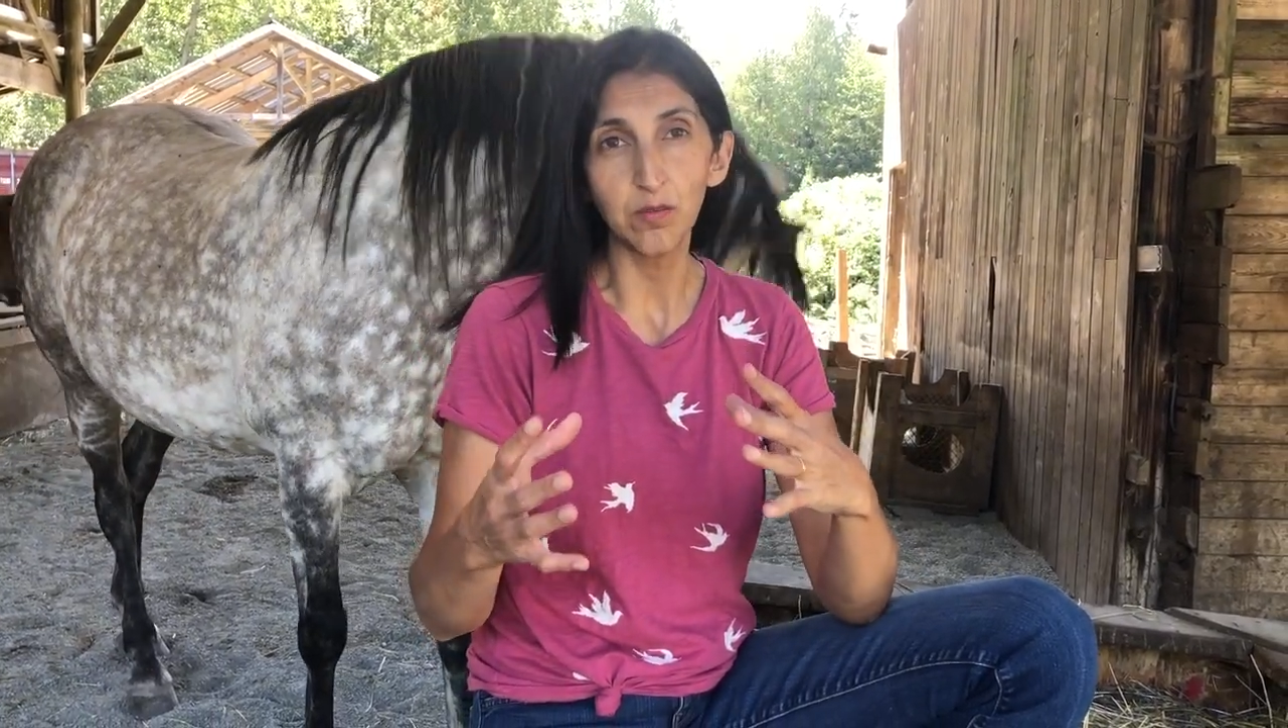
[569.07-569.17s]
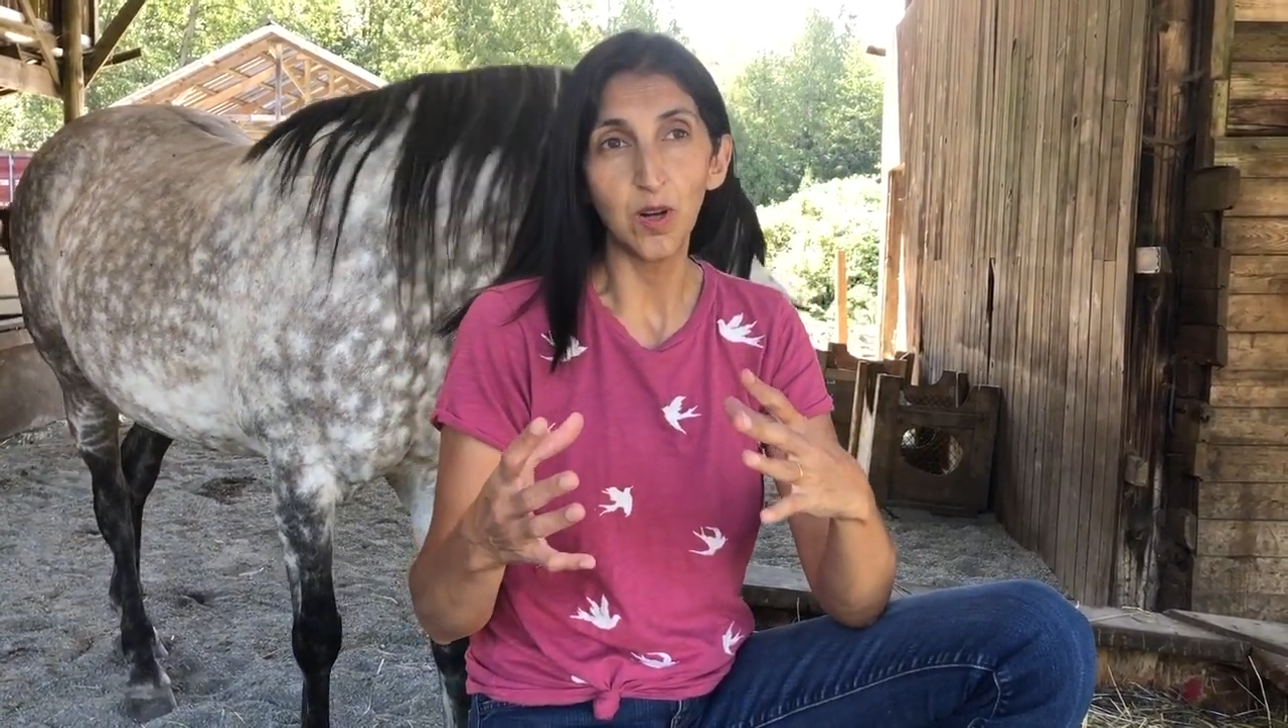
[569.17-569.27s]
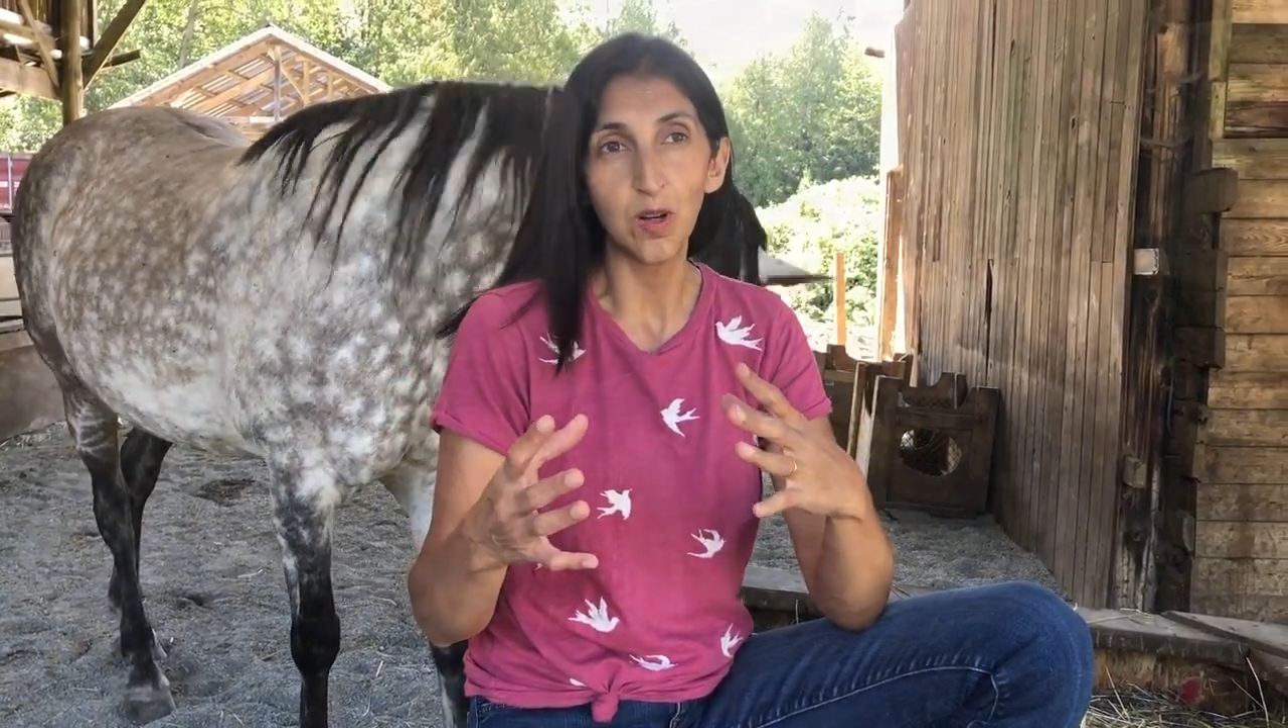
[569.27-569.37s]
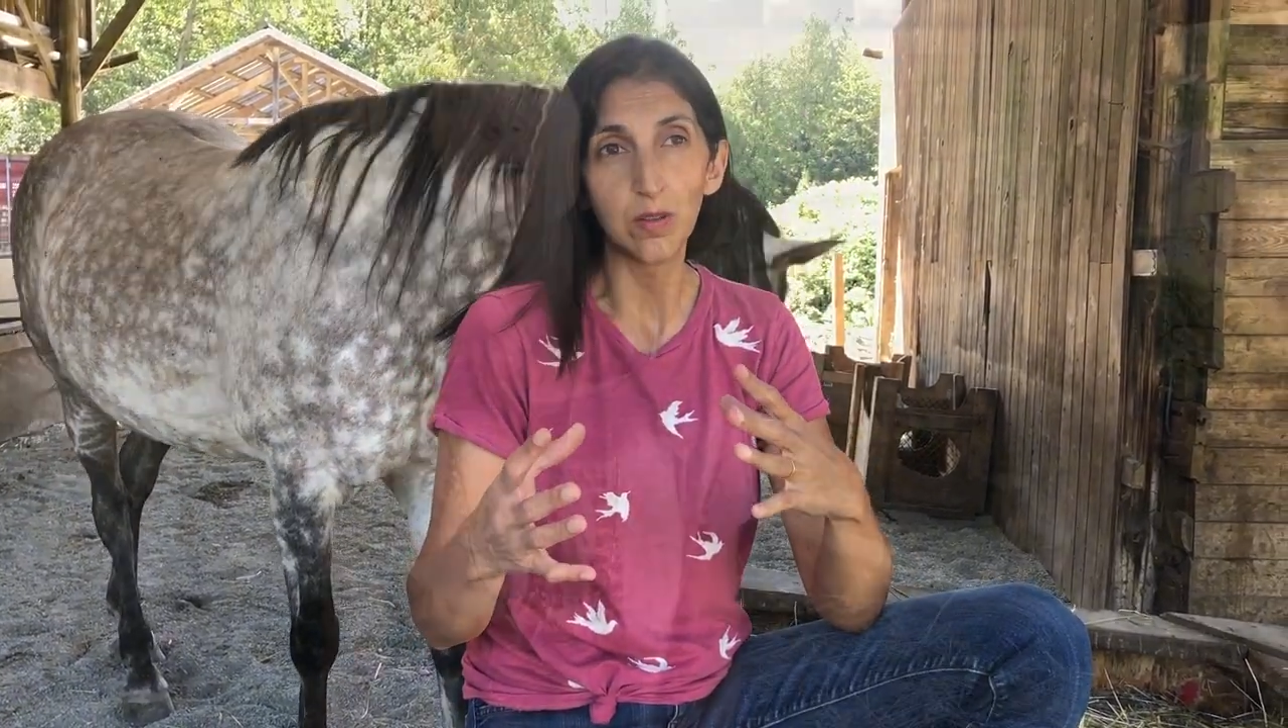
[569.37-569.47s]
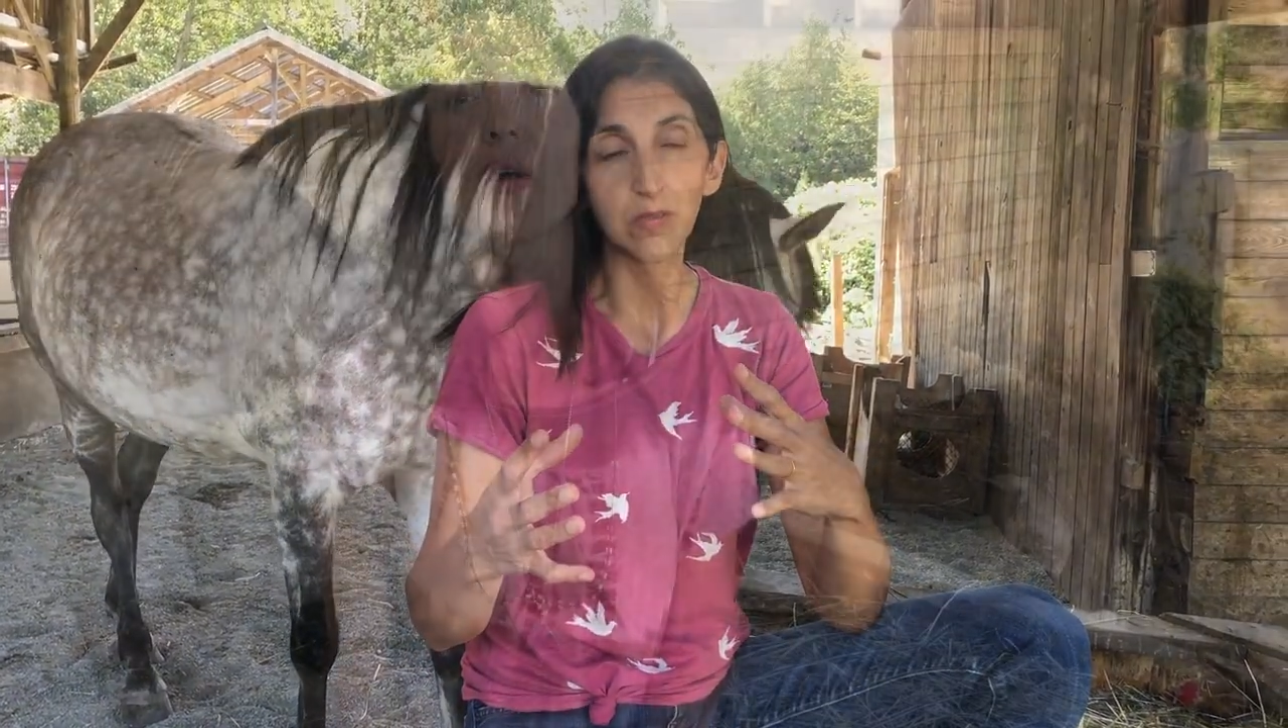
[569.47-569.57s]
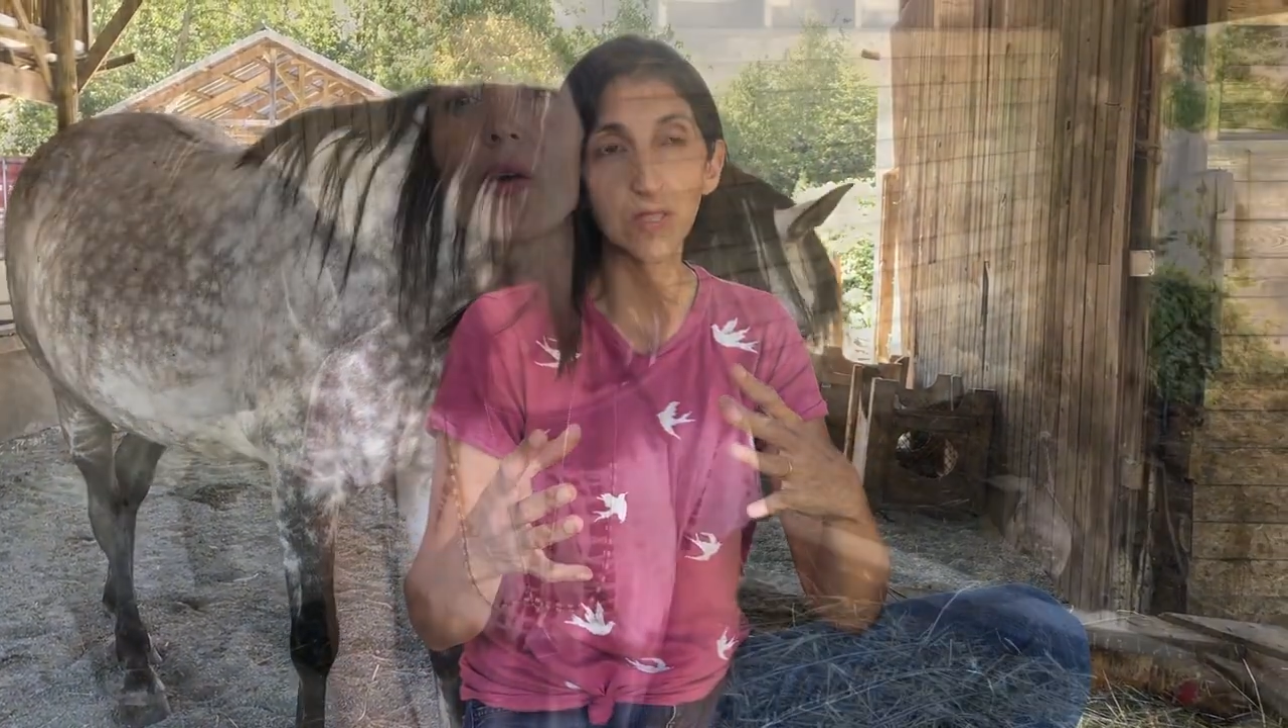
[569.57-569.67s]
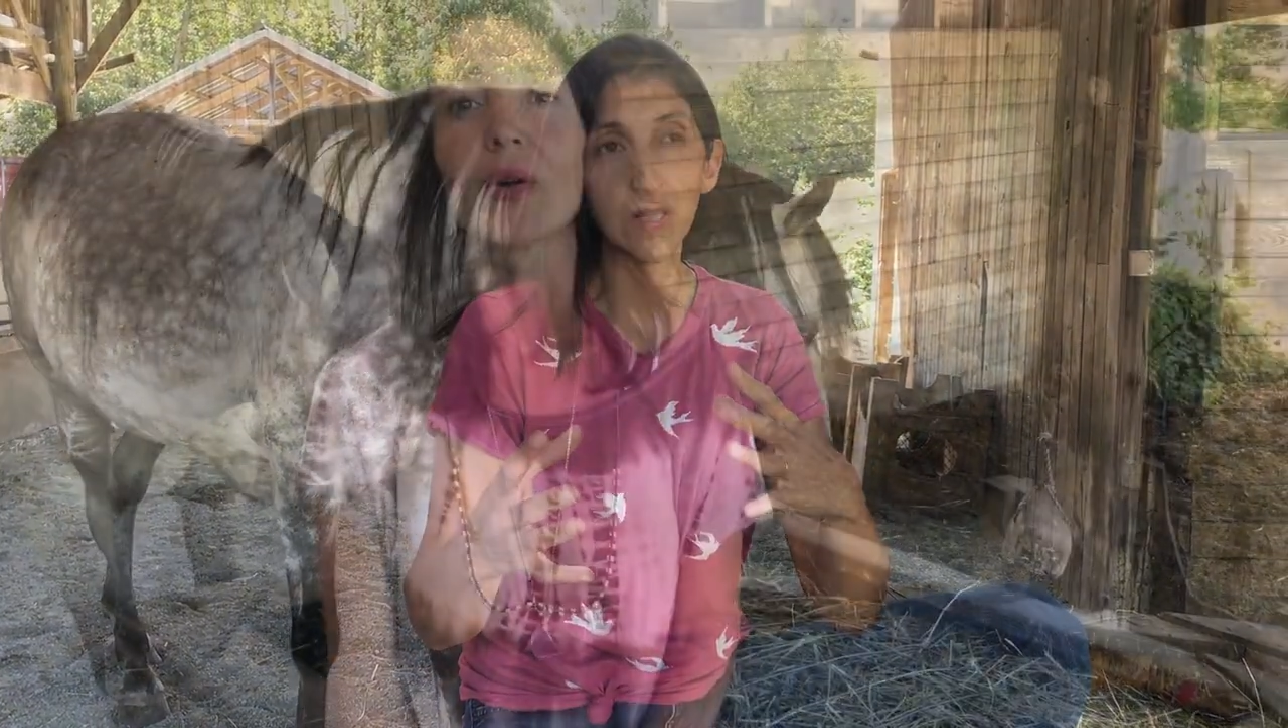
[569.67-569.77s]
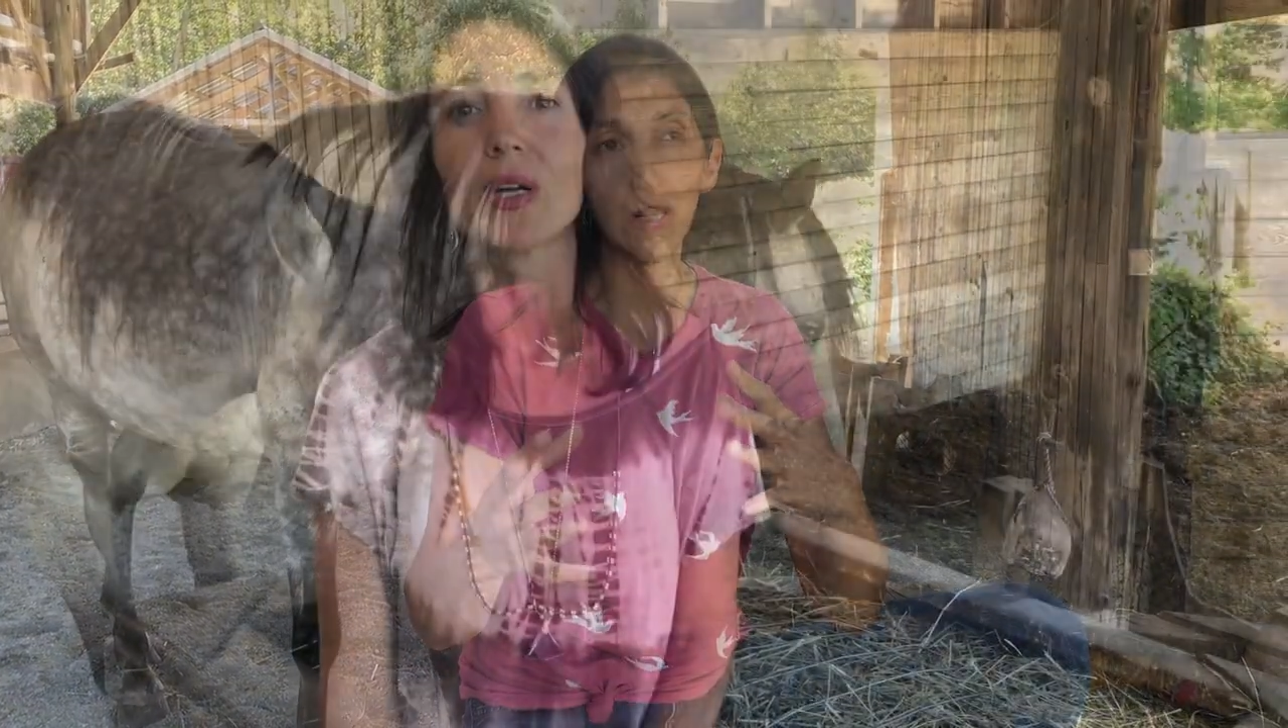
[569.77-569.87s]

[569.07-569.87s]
evolved.